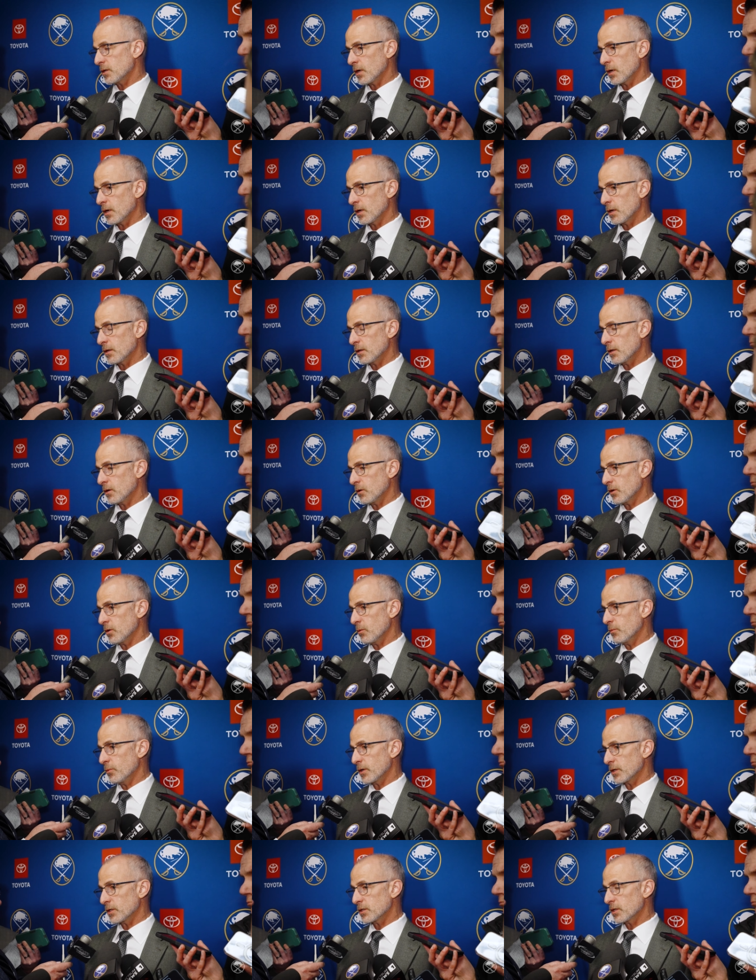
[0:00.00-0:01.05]
You know,
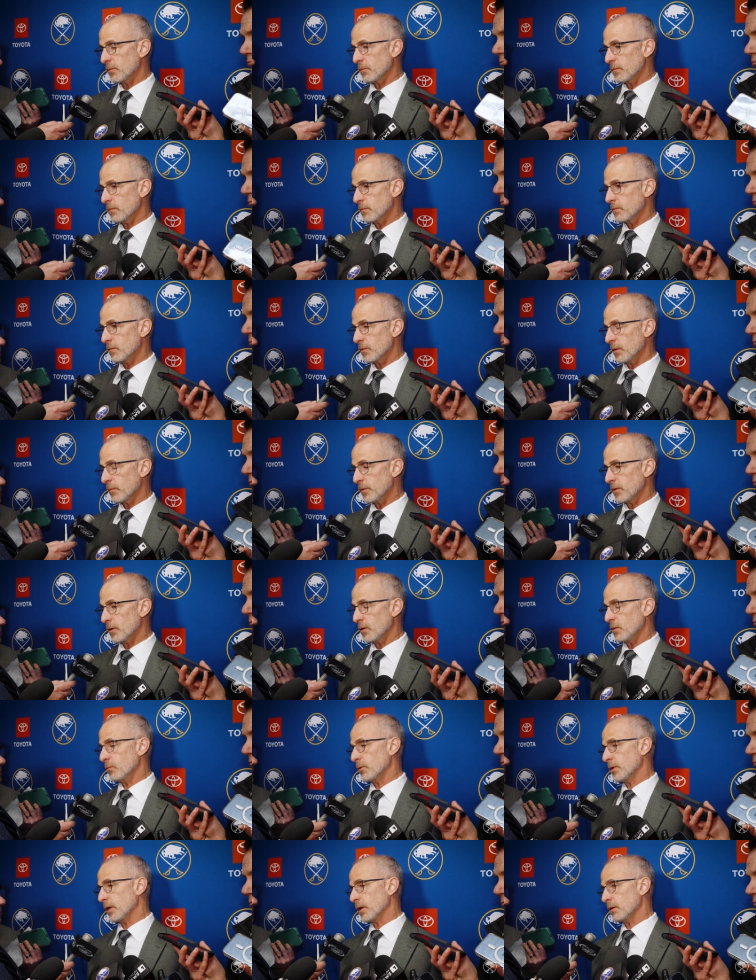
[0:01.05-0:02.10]
he'll
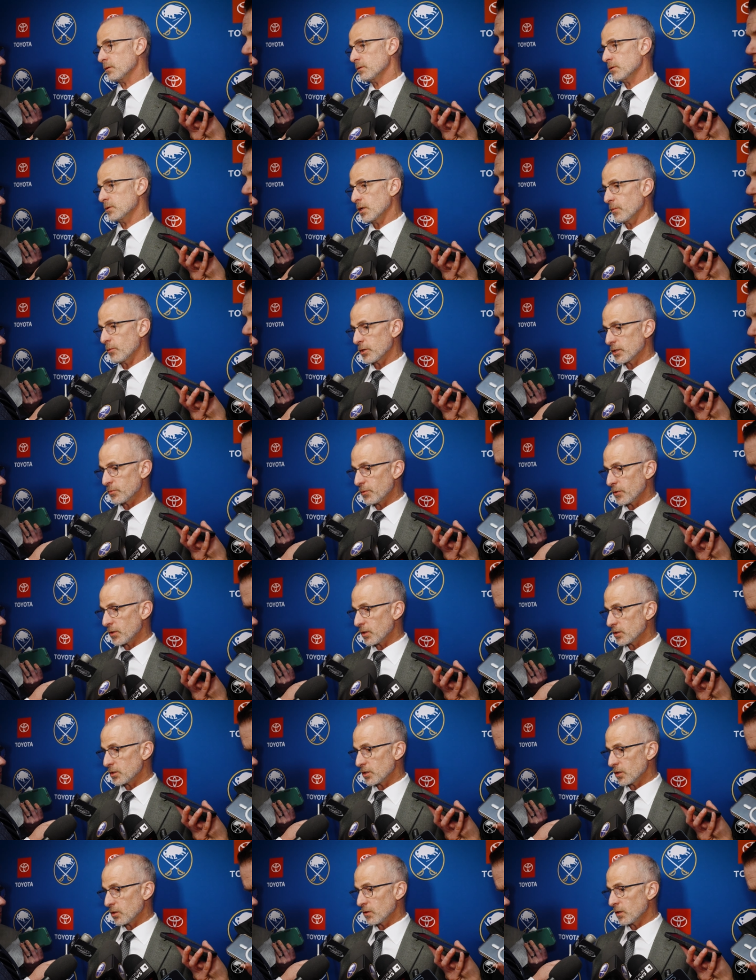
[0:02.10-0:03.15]
bring some
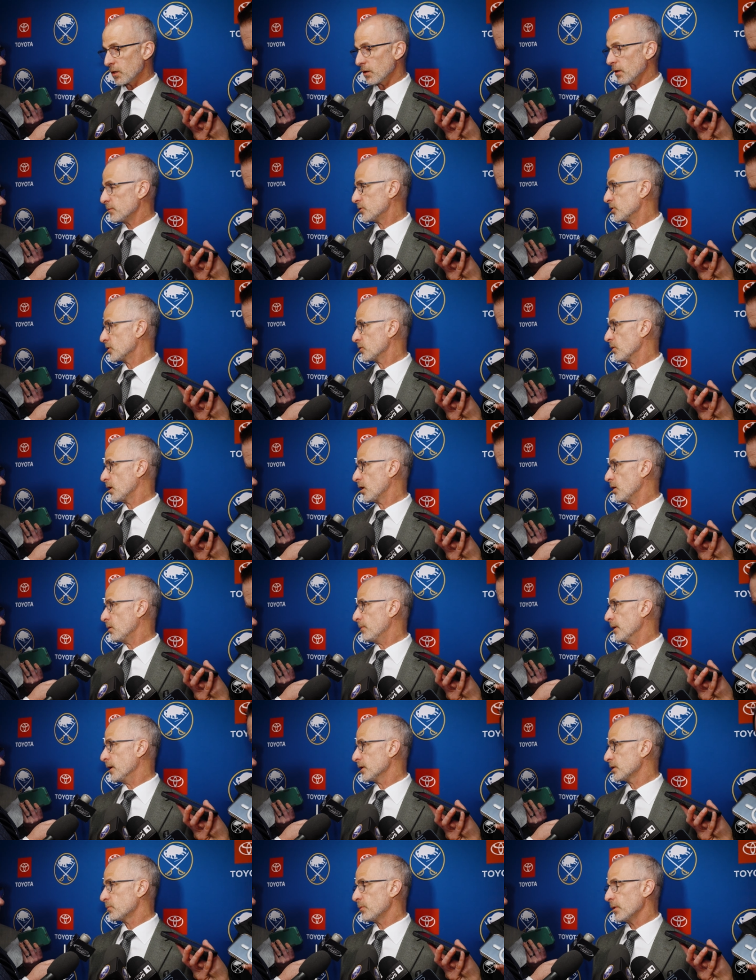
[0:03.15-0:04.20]
experience here that I'm sure will help
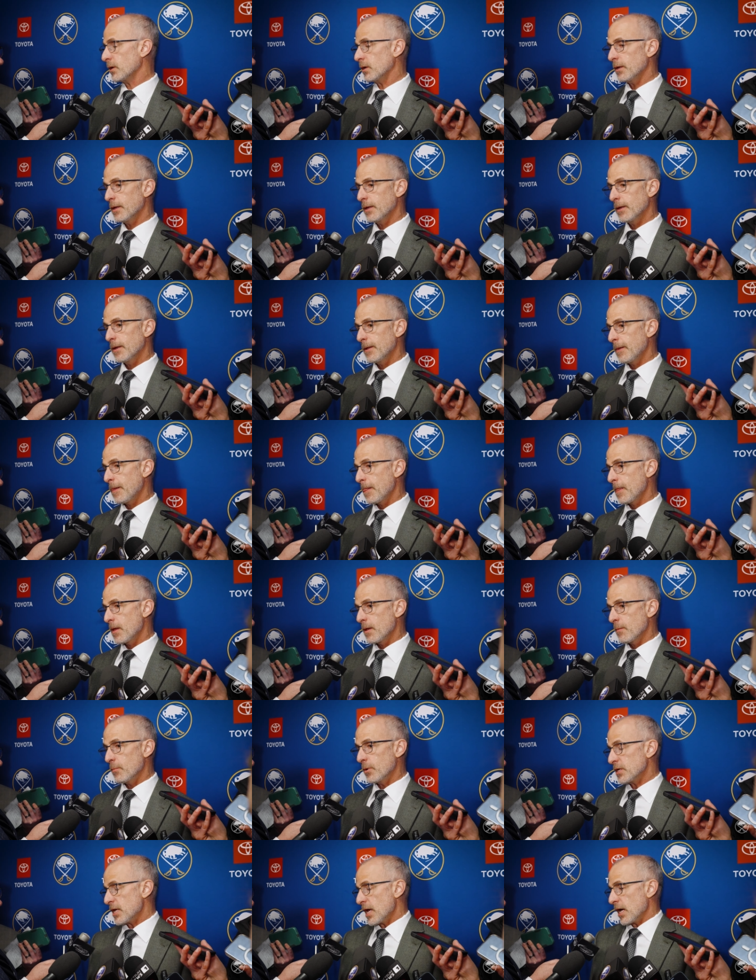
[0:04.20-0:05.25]
us, but.
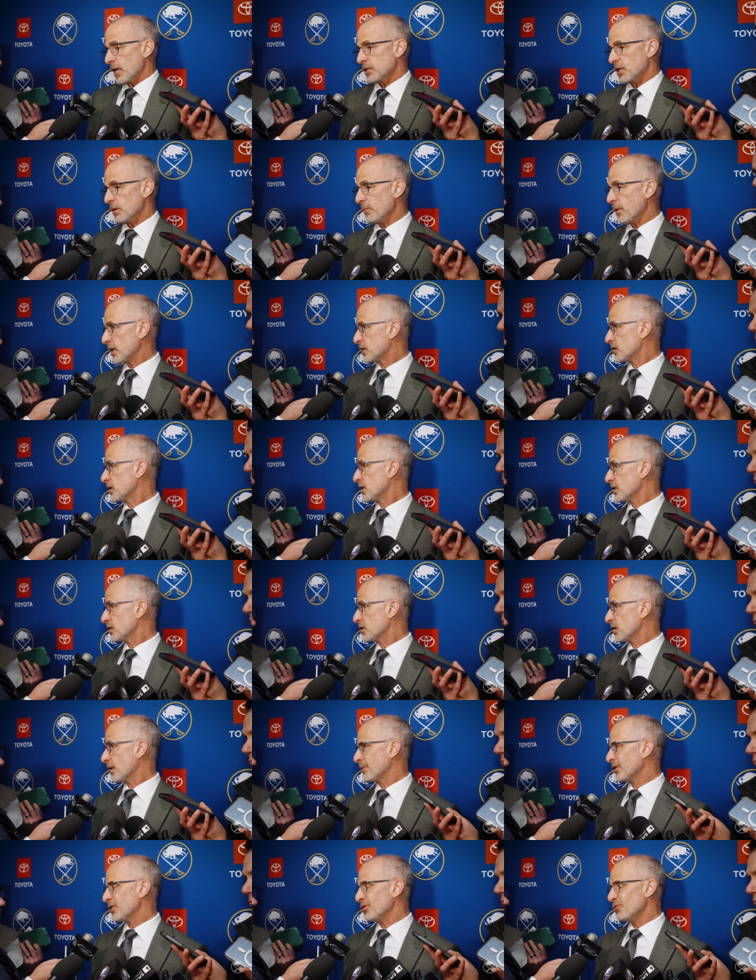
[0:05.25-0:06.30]
But yes, it makes it
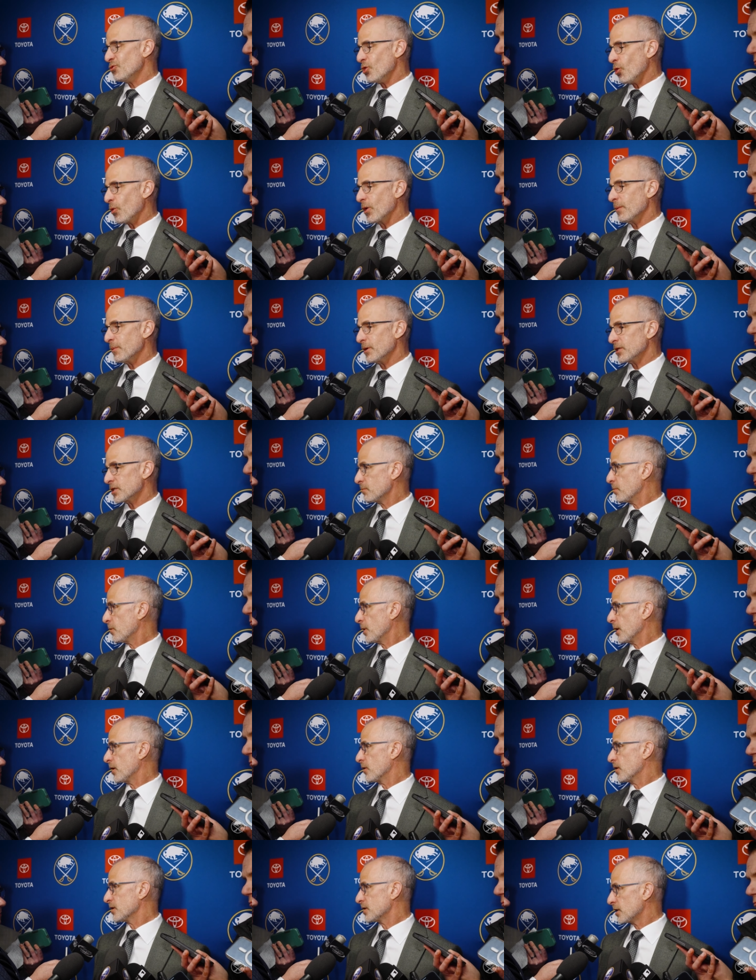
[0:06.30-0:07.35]
easy. I mean, you know him as a
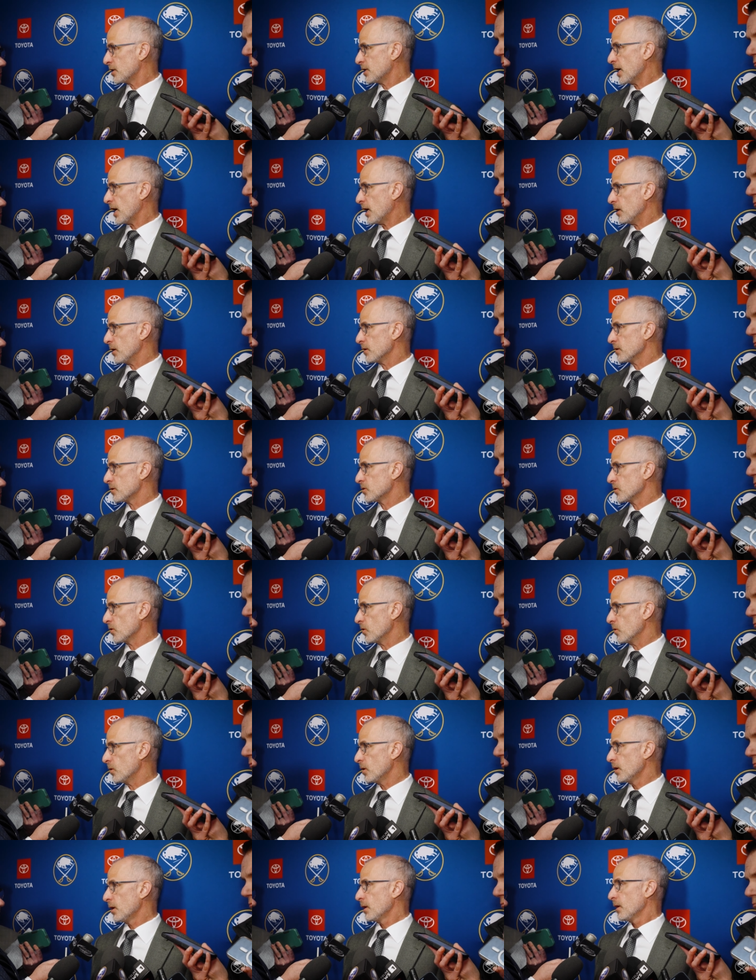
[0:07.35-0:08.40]
player, as a talent. So,
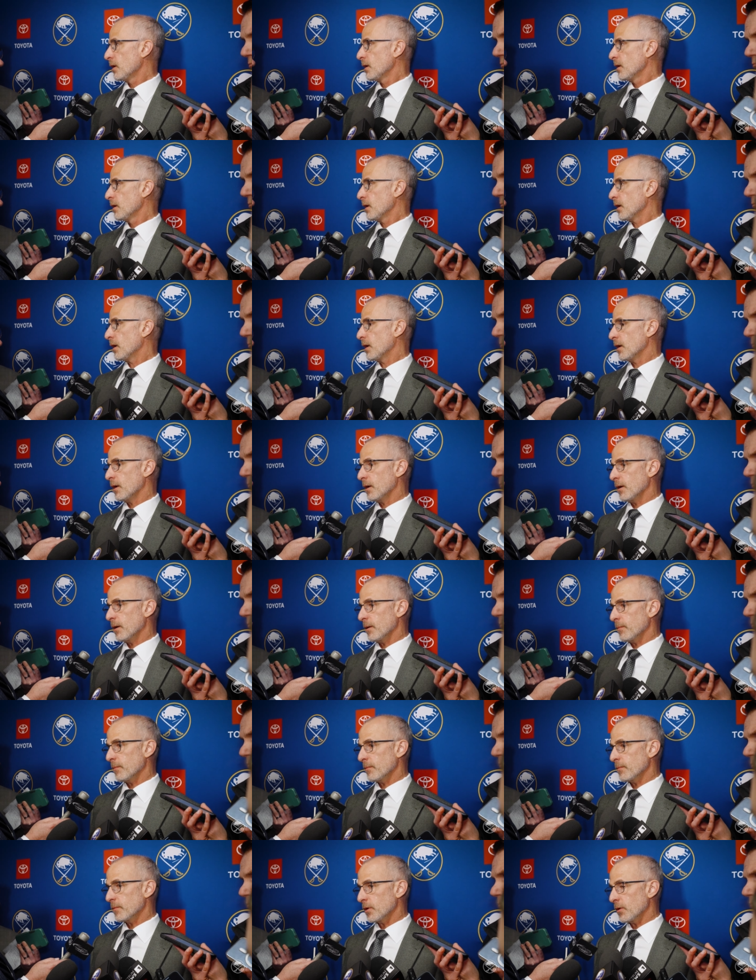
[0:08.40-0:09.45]

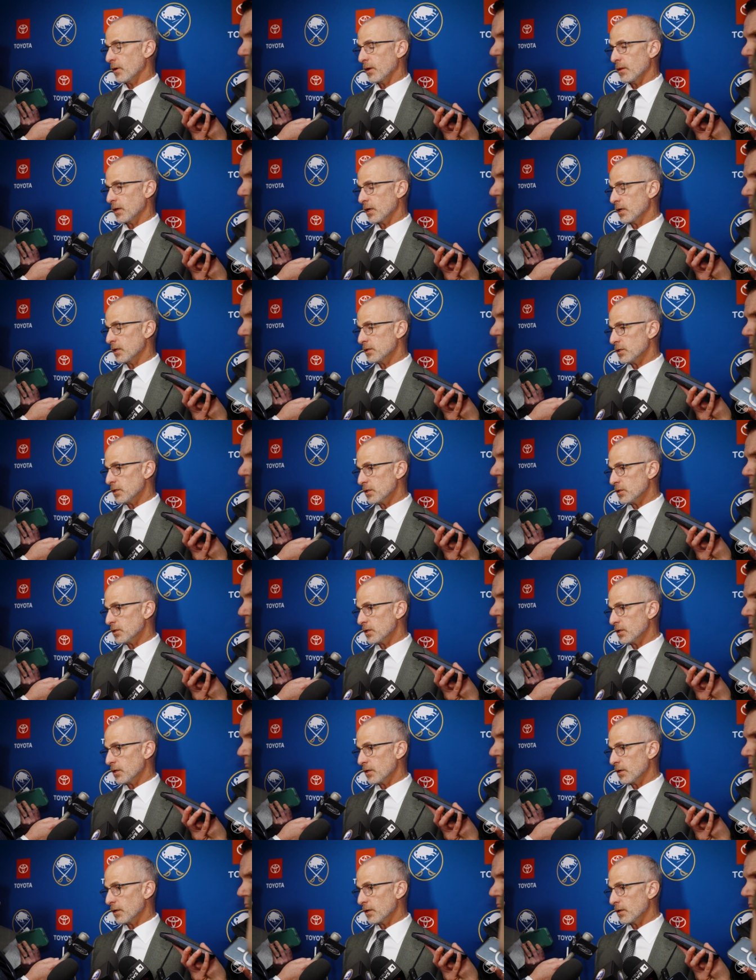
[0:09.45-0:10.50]
you know, I think it's
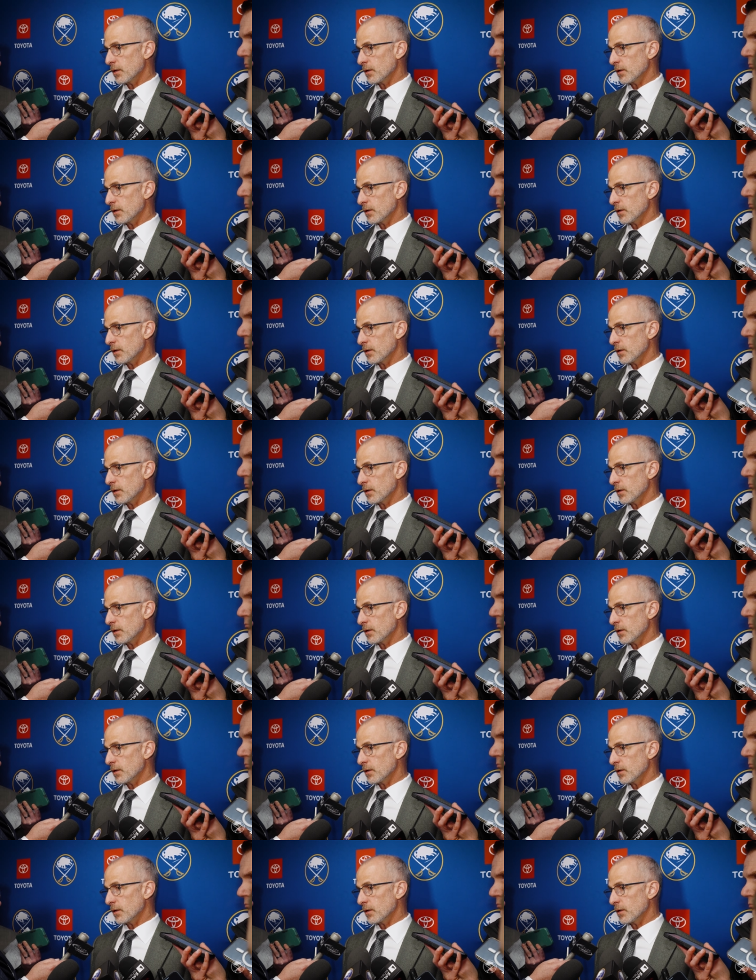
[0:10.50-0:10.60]
easy.